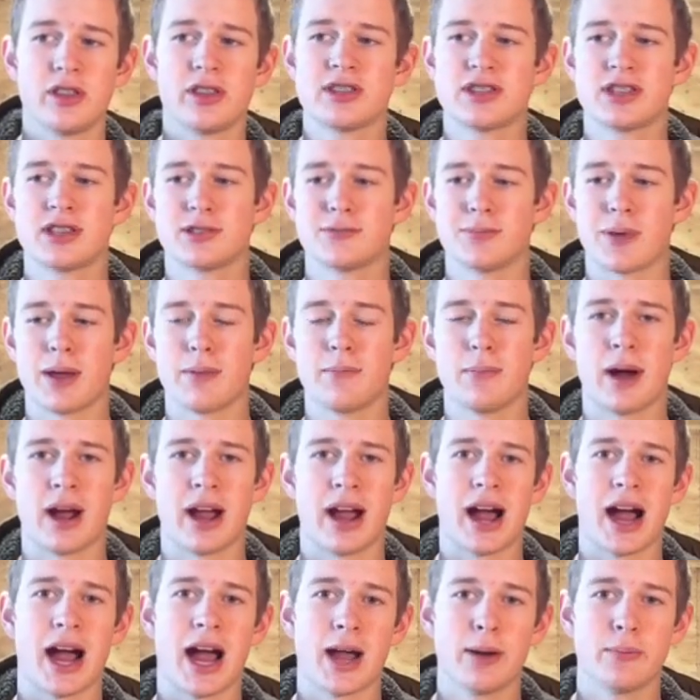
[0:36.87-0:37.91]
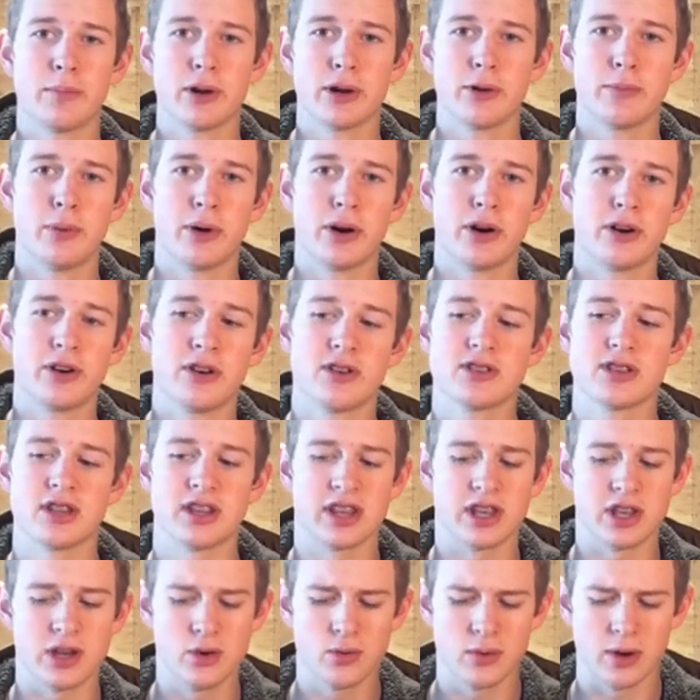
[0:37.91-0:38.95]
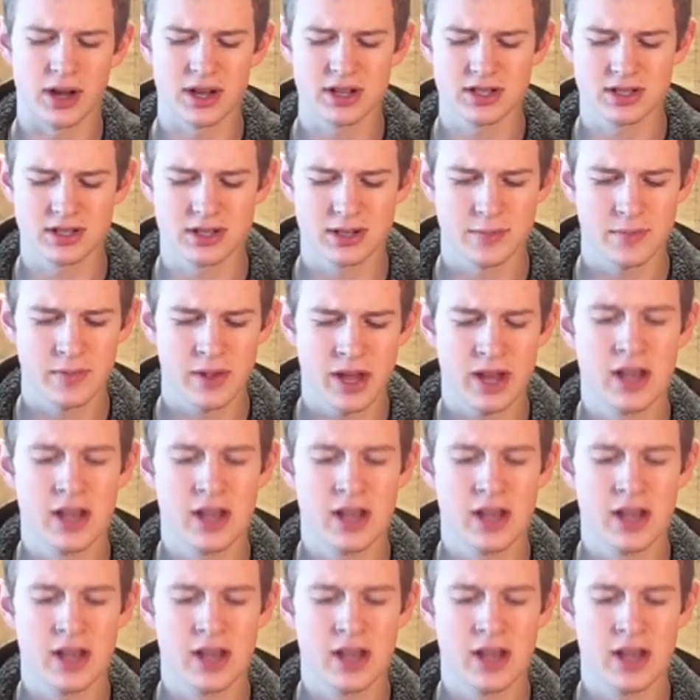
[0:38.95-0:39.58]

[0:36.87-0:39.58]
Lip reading: This is made by Hybrid Burners in the US.